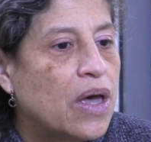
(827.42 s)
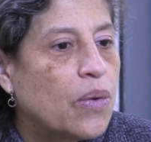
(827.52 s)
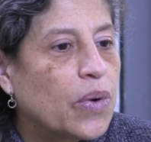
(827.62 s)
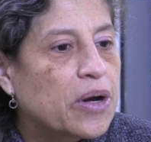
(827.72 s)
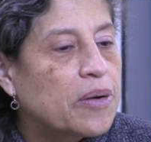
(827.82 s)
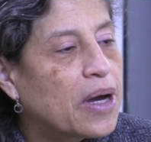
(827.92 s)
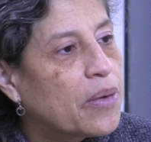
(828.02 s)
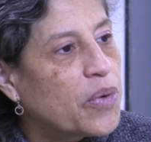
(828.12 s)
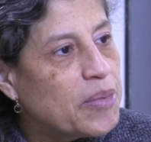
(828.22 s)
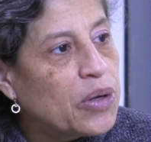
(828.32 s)
where
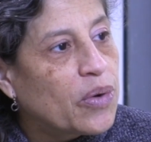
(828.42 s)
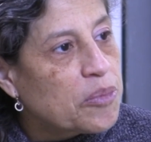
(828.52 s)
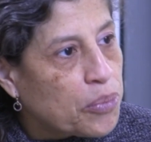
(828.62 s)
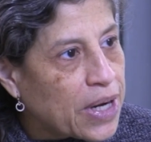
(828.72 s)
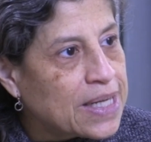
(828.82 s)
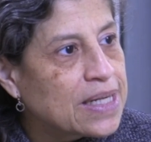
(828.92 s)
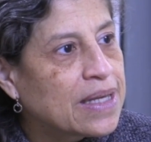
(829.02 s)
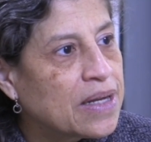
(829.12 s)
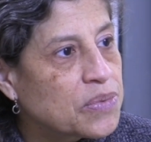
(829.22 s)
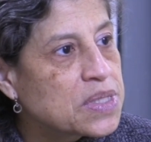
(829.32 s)
uh, women who are
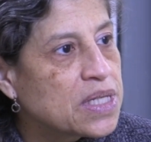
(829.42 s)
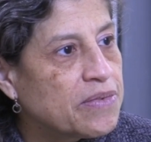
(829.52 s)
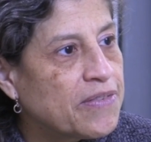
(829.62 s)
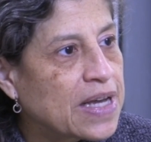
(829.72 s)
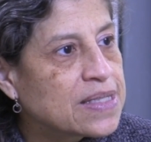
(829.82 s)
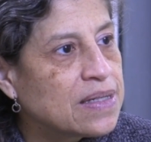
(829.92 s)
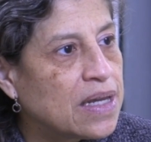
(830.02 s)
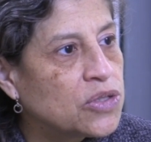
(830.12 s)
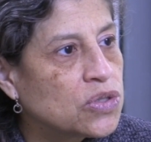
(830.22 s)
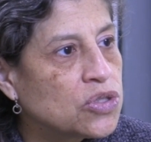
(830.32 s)
pregnant can receive a
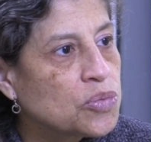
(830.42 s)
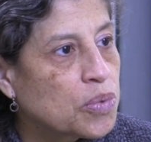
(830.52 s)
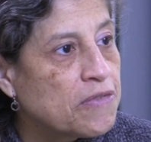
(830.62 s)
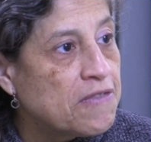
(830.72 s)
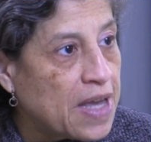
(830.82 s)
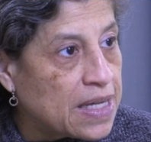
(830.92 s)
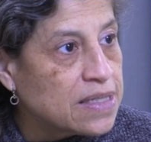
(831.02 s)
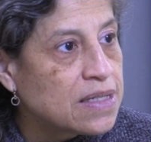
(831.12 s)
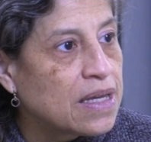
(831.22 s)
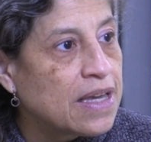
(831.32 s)
vaccination to
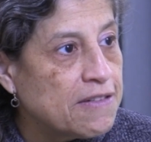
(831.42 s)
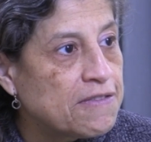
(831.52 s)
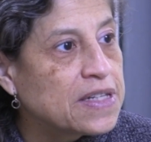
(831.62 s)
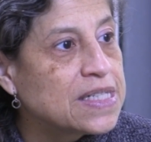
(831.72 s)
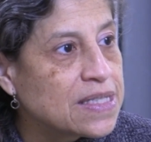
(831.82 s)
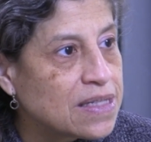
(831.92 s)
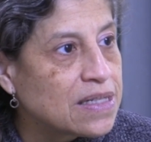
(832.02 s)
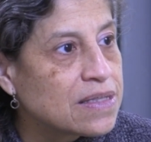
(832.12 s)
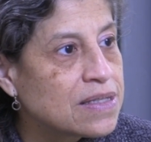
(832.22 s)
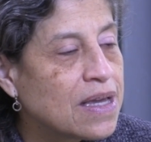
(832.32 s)
prevent infant
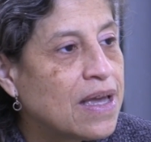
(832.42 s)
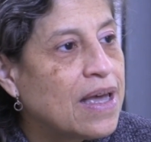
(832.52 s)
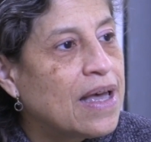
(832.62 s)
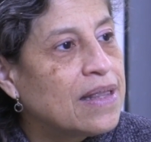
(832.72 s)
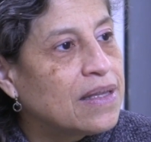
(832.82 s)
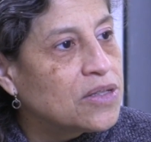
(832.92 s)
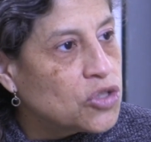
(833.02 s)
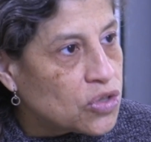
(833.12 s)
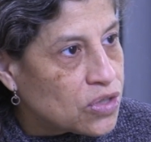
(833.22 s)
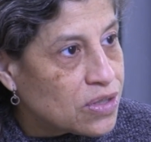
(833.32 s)
disease. And they wow.
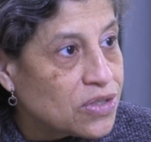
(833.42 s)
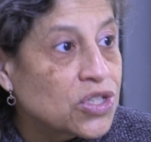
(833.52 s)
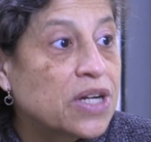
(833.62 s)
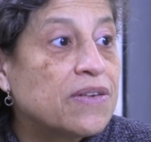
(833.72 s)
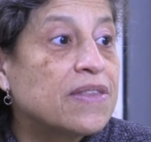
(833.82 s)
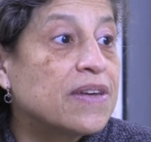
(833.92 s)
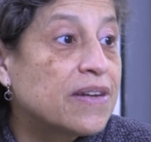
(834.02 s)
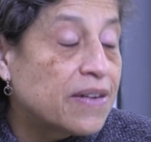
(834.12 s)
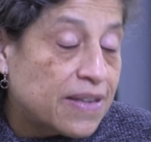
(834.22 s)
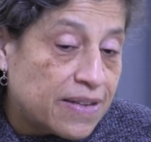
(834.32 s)
just share
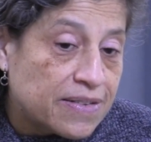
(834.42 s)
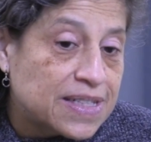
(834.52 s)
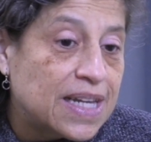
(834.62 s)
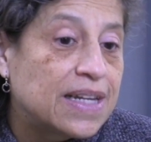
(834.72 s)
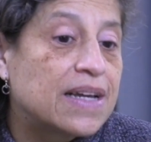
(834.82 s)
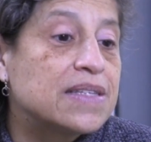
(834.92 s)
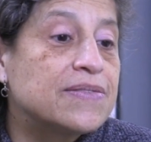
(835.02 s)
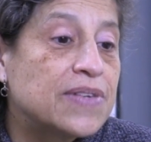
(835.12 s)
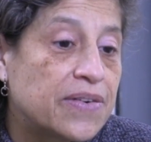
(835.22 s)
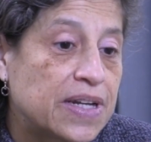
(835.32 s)
the, their data.
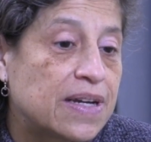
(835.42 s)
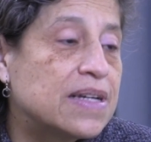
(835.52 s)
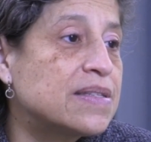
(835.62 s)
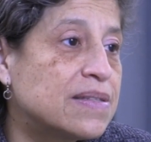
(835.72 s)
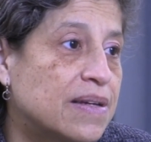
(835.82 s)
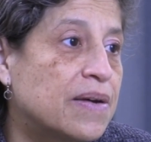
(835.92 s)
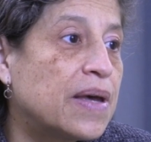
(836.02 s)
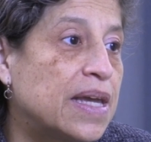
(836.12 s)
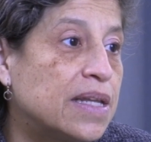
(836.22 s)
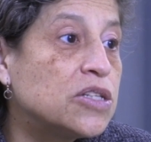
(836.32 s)
is very nice. Uh,
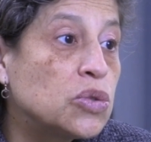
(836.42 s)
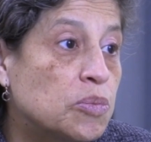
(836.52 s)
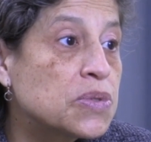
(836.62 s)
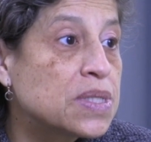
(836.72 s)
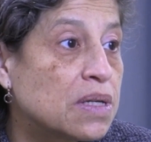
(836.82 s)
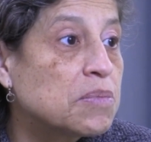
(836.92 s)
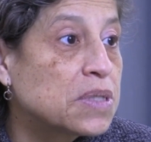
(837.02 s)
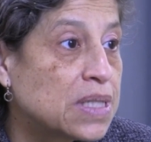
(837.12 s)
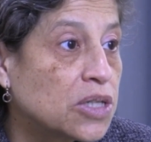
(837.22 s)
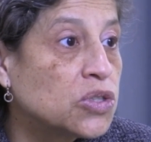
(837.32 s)
82%
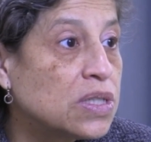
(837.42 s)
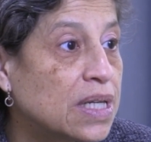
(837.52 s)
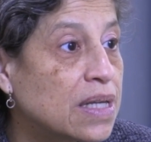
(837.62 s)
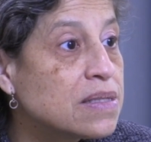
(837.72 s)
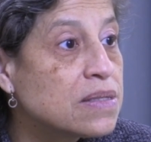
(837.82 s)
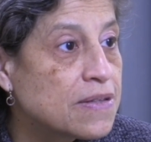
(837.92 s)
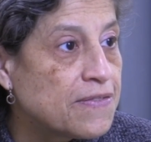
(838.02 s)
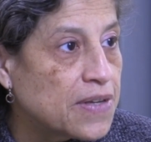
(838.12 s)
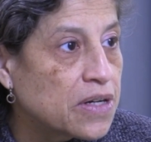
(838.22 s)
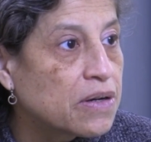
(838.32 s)
protection against
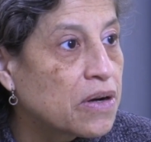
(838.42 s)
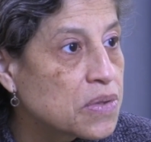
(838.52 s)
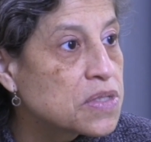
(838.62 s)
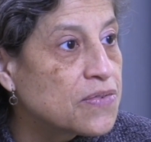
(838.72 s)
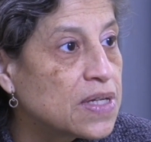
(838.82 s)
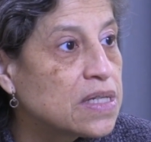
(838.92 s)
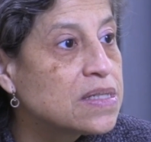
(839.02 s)
severe RSV